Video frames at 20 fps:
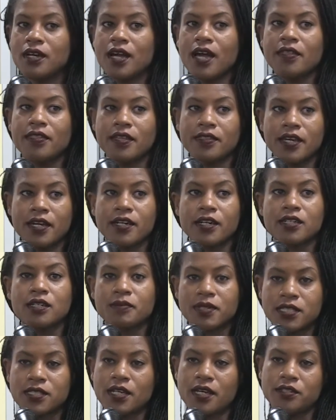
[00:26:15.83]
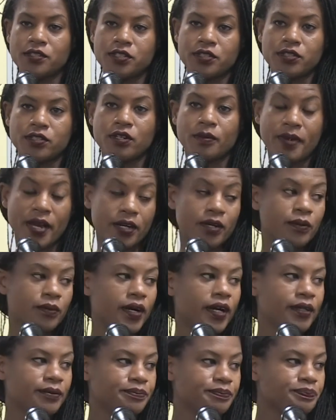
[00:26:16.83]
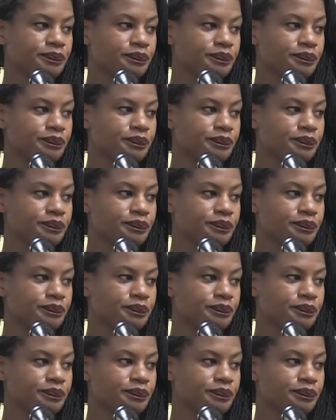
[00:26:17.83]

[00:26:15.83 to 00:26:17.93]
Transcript: and that they need to be centered no matter what.